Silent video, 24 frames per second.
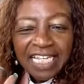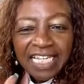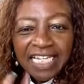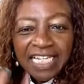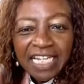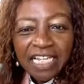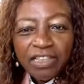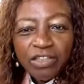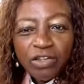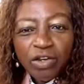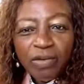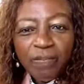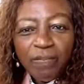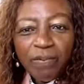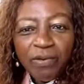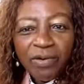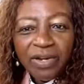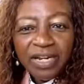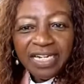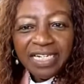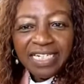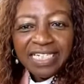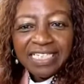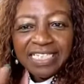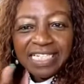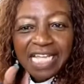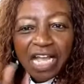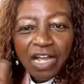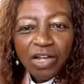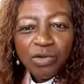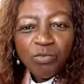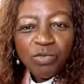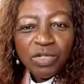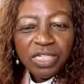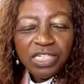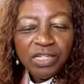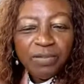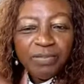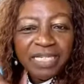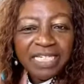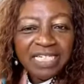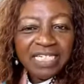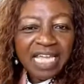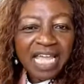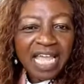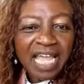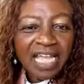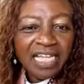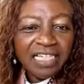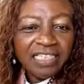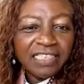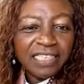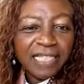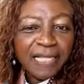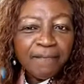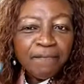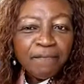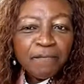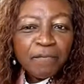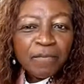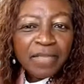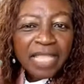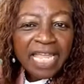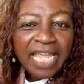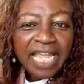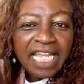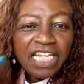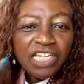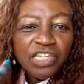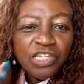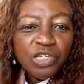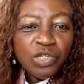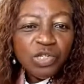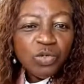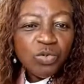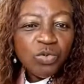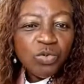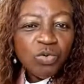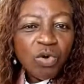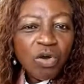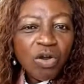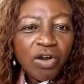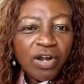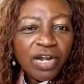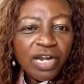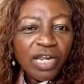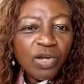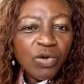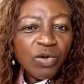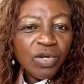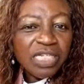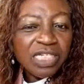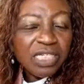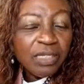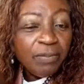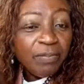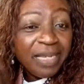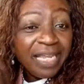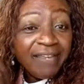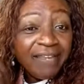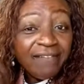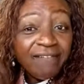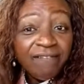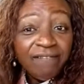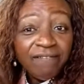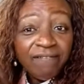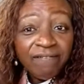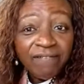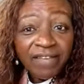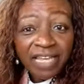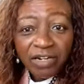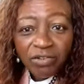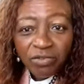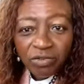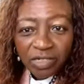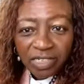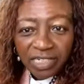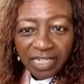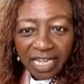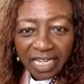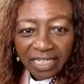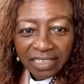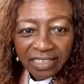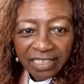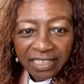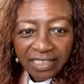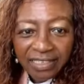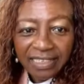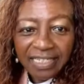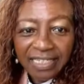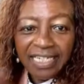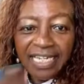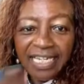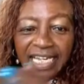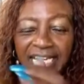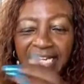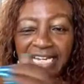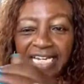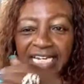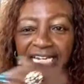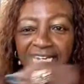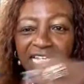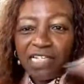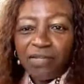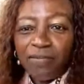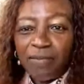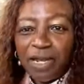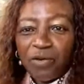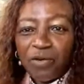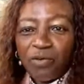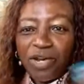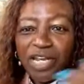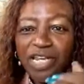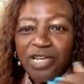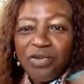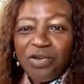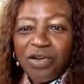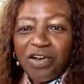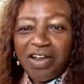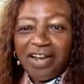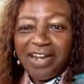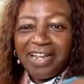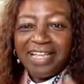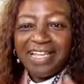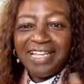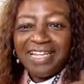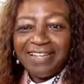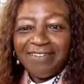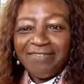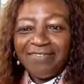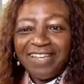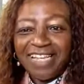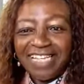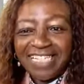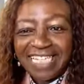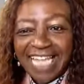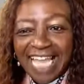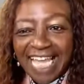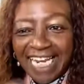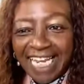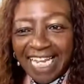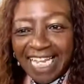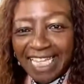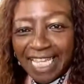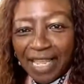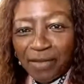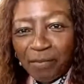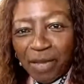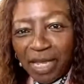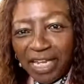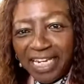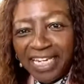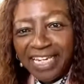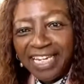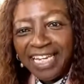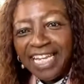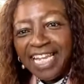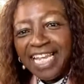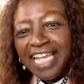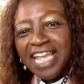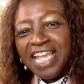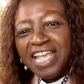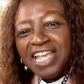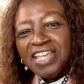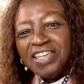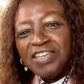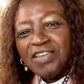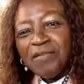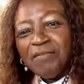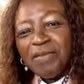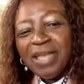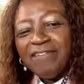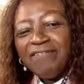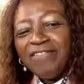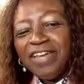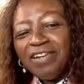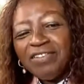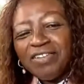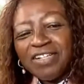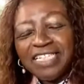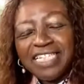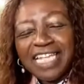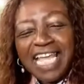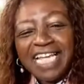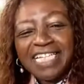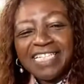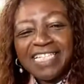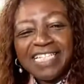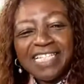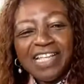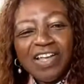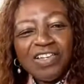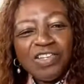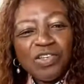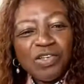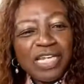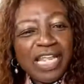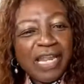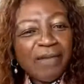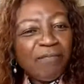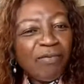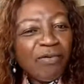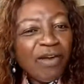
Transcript: The third point is how will you be taxed? And you are going to pay federal taxes. Again, it doesn't matter where you are, the feds got to get their money. You'll pay federal taxes on your net